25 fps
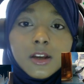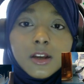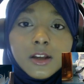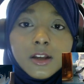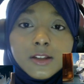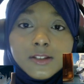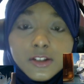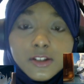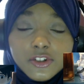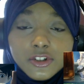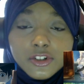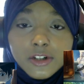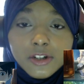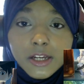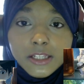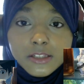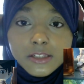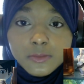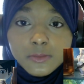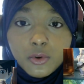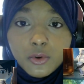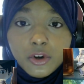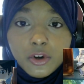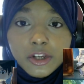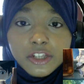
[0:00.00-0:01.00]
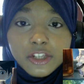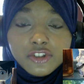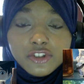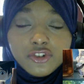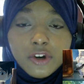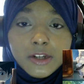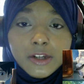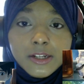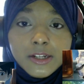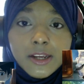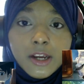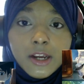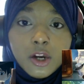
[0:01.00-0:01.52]
such a nice boy,
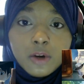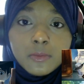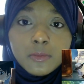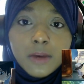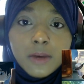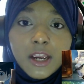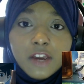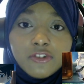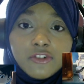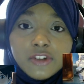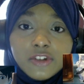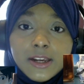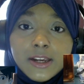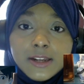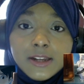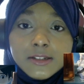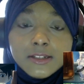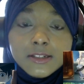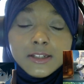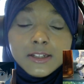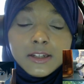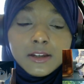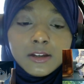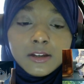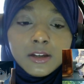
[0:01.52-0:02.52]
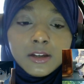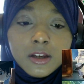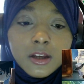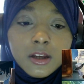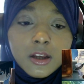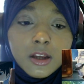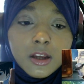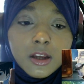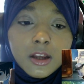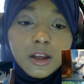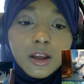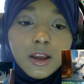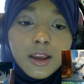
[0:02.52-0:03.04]
trying to help ARRIETTY
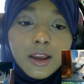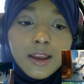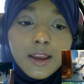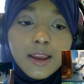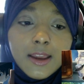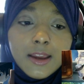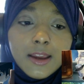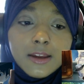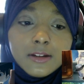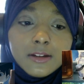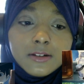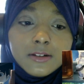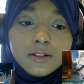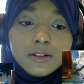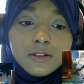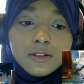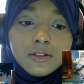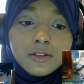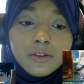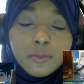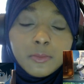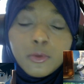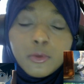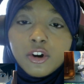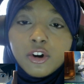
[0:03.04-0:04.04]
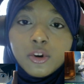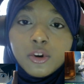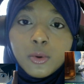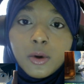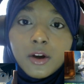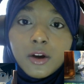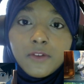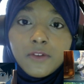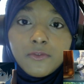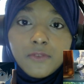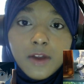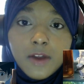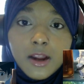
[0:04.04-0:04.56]
and the
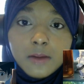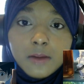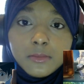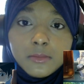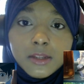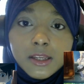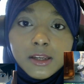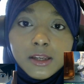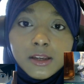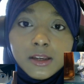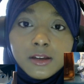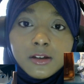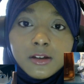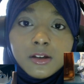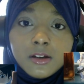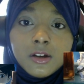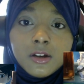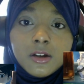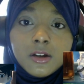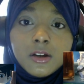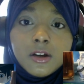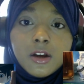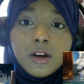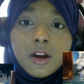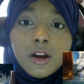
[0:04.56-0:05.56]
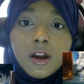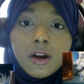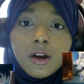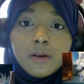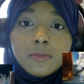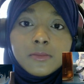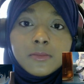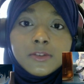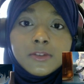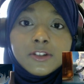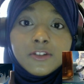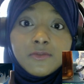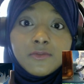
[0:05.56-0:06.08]
borrower family
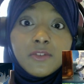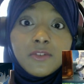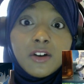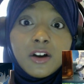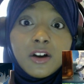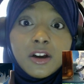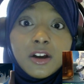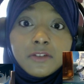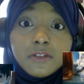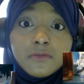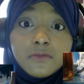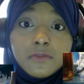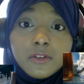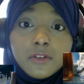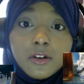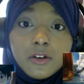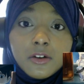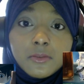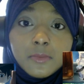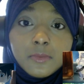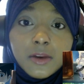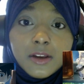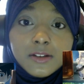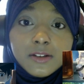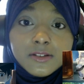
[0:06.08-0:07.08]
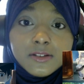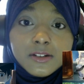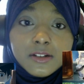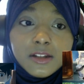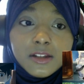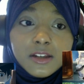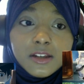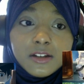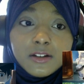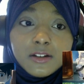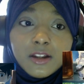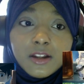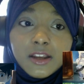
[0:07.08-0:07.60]
survive,
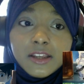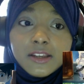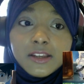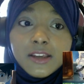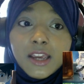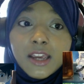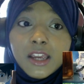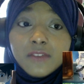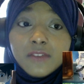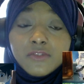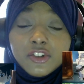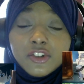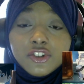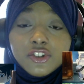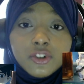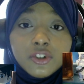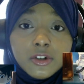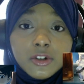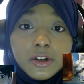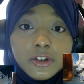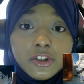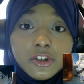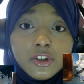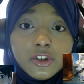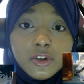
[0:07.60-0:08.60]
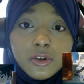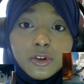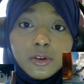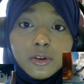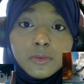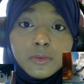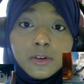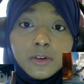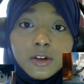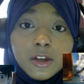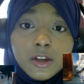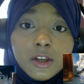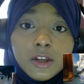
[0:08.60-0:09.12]
basically. Like, he gave a sugar cube,
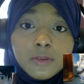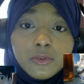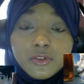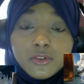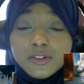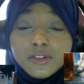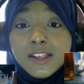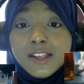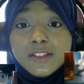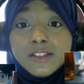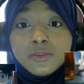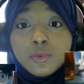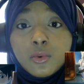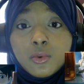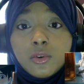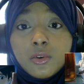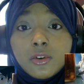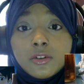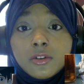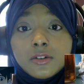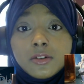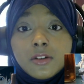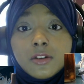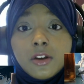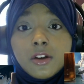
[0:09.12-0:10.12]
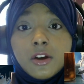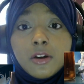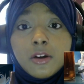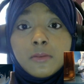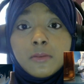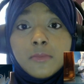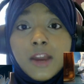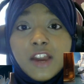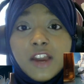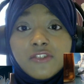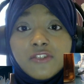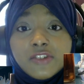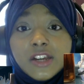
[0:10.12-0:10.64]
because that's what
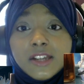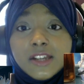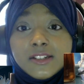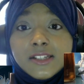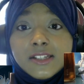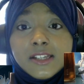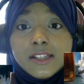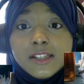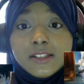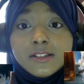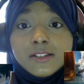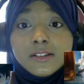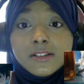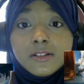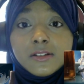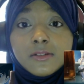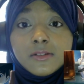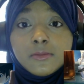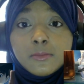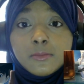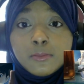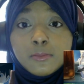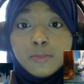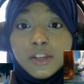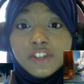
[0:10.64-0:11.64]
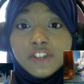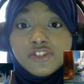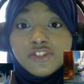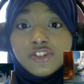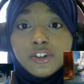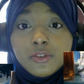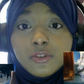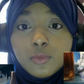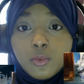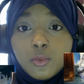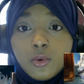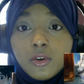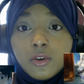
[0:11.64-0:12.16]
ARRIETTY's
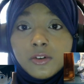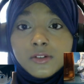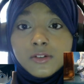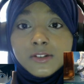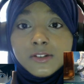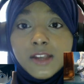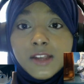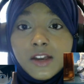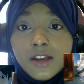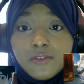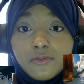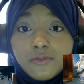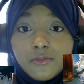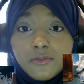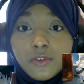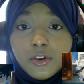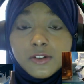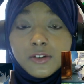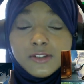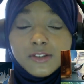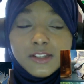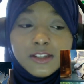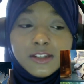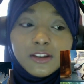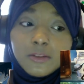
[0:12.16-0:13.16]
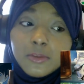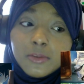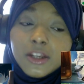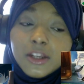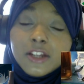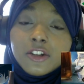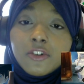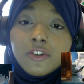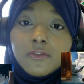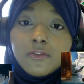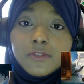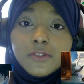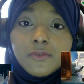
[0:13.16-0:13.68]
mission was at first. In the
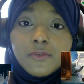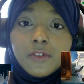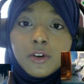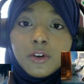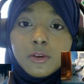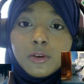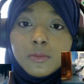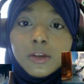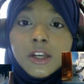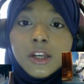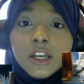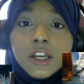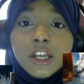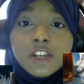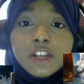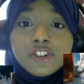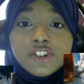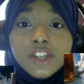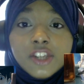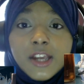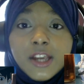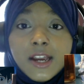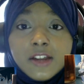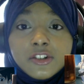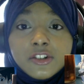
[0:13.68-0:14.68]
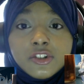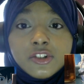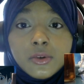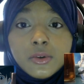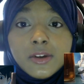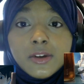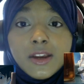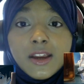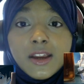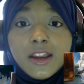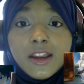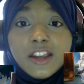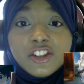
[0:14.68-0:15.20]
beginning of the film, she had to
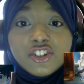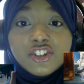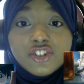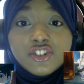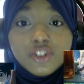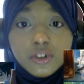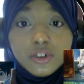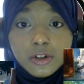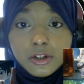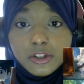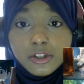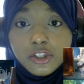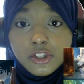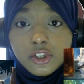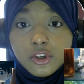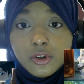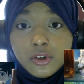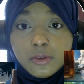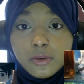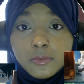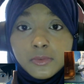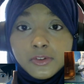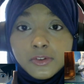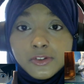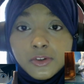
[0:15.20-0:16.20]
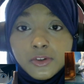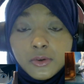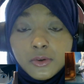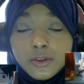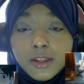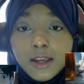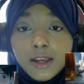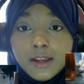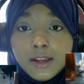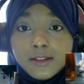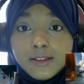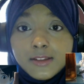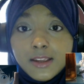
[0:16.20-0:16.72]
get a sugar cube so
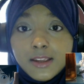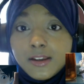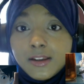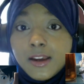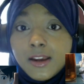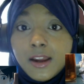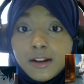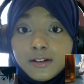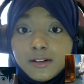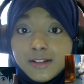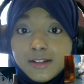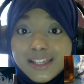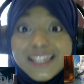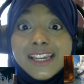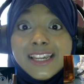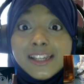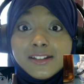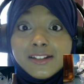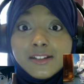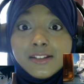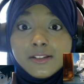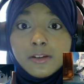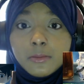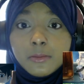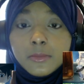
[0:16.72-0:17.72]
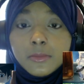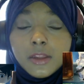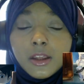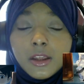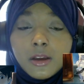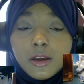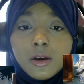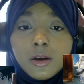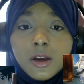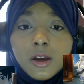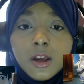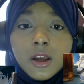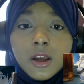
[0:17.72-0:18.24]
that they can eat something.